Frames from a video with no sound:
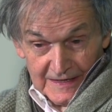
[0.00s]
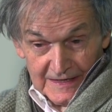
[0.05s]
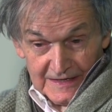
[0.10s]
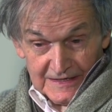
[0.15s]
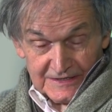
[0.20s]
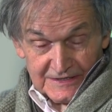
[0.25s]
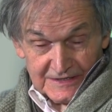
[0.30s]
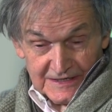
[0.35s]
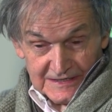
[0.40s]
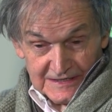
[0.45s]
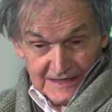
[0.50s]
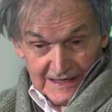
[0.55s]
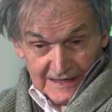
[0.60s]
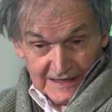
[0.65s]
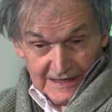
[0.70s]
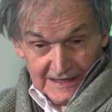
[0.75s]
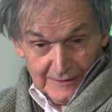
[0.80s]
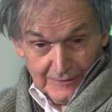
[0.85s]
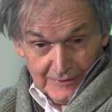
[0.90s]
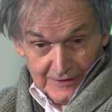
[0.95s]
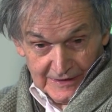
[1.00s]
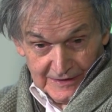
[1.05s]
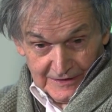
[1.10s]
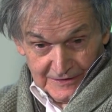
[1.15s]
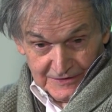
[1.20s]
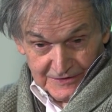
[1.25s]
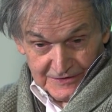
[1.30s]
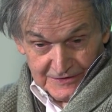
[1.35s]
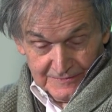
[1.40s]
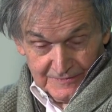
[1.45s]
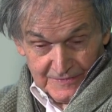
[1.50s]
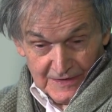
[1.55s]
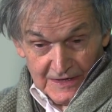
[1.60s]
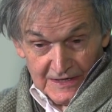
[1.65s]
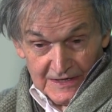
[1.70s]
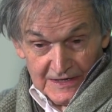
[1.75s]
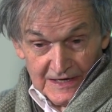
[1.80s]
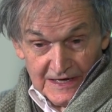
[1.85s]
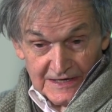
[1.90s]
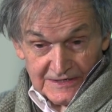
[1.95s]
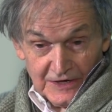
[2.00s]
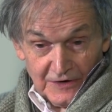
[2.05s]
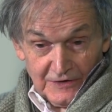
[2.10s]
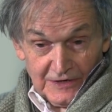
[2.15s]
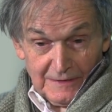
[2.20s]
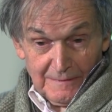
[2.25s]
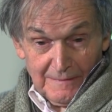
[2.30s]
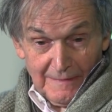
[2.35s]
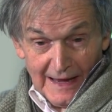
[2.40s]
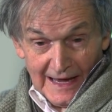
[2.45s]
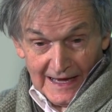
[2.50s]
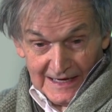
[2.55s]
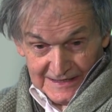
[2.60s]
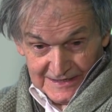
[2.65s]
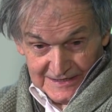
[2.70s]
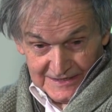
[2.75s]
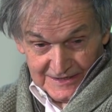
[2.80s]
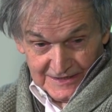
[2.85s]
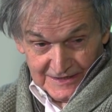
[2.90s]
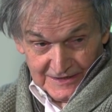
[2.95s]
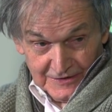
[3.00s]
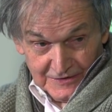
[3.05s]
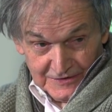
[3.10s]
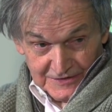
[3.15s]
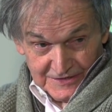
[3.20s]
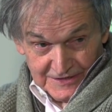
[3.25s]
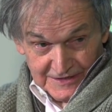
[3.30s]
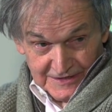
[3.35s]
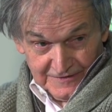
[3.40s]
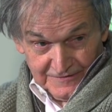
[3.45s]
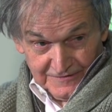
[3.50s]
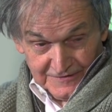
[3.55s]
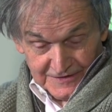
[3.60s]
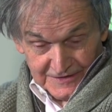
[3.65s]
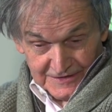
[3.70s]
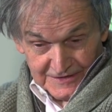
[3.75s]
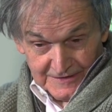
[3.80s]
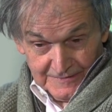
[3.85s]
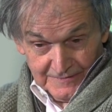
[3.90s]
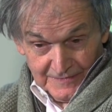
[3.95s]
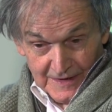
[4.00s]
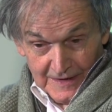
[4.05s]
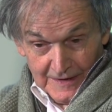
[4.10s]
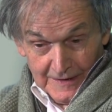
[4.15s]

is just like anywhere else. It's only mass that knows the difference.